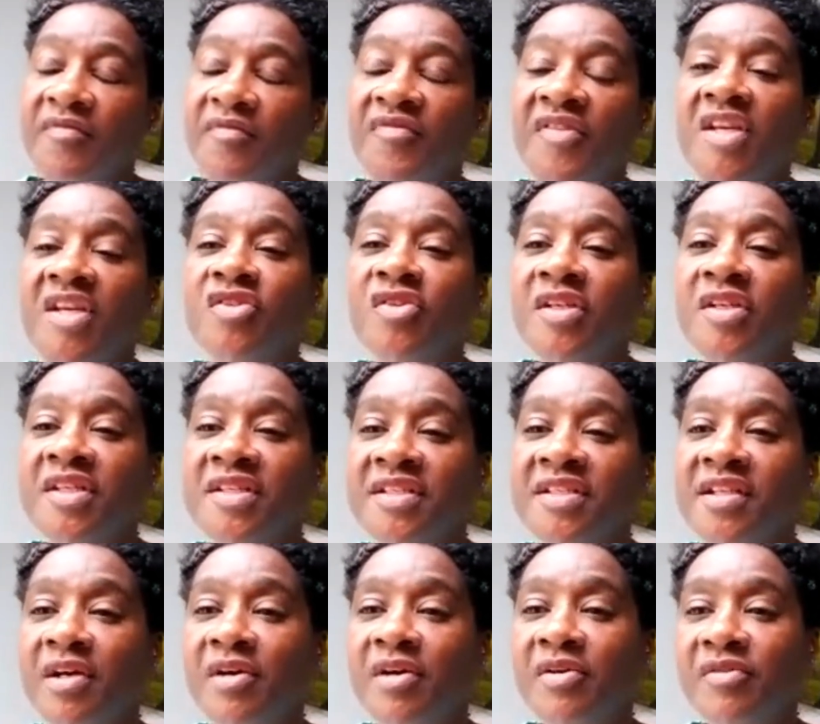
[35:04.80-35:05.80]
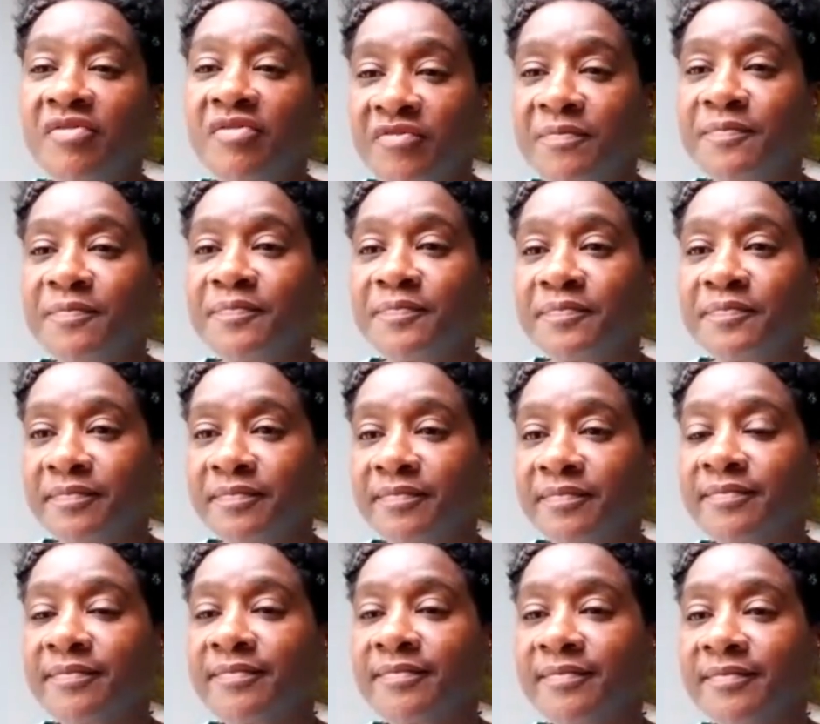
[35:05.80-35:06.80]
feeds on itself.
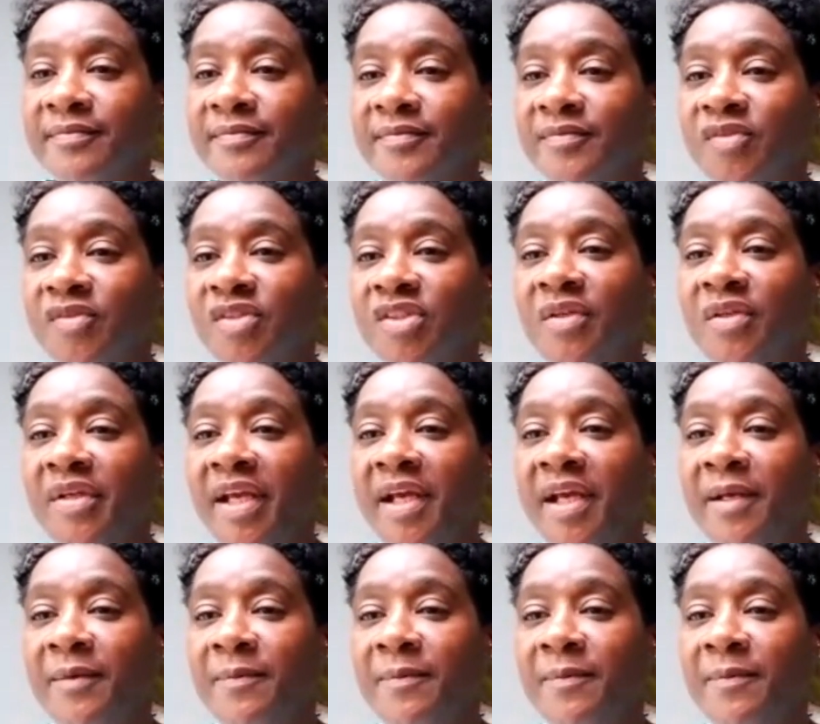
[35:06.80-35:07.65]
So